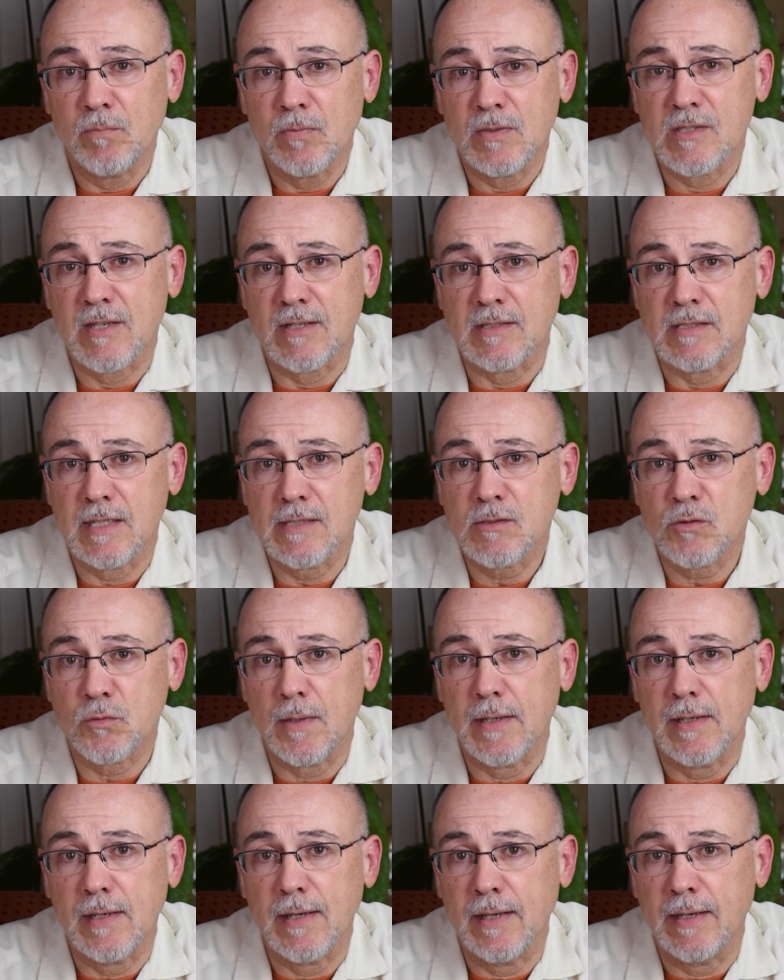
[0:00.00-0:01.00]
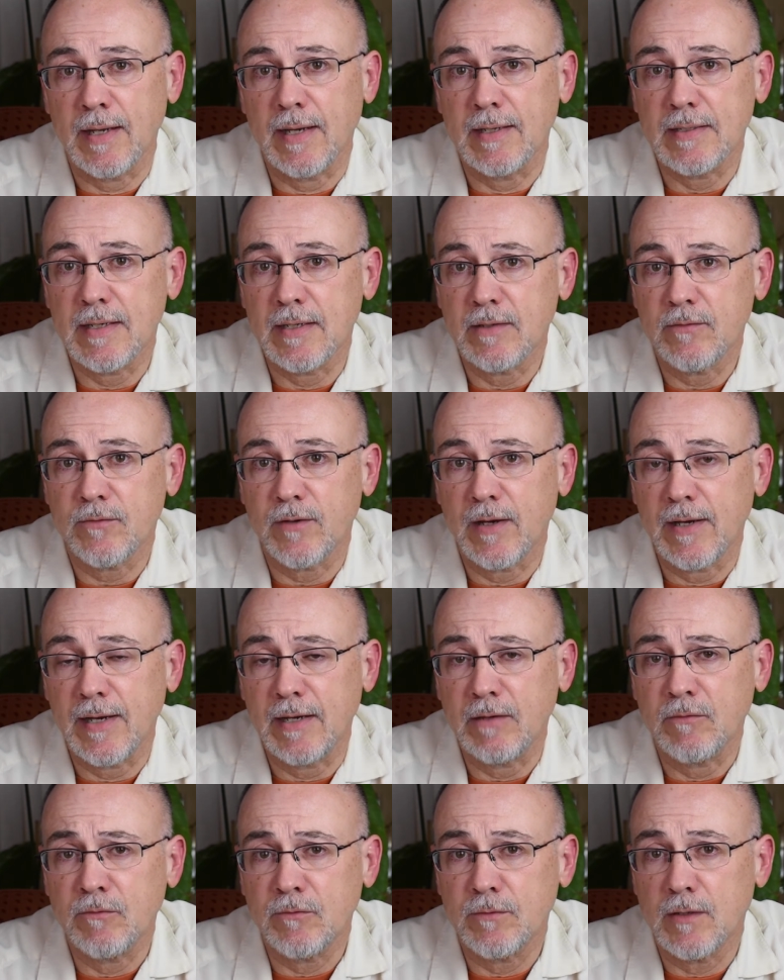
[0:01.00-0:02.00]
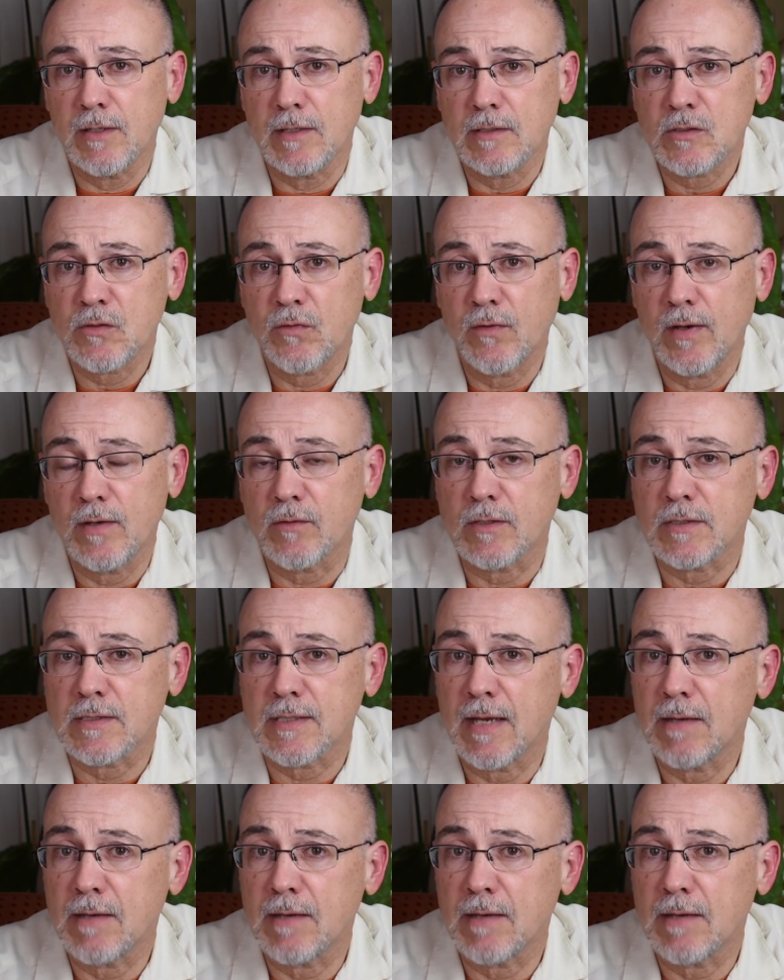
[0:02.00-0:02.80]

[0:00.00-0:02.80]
success rate in identifying false favorites.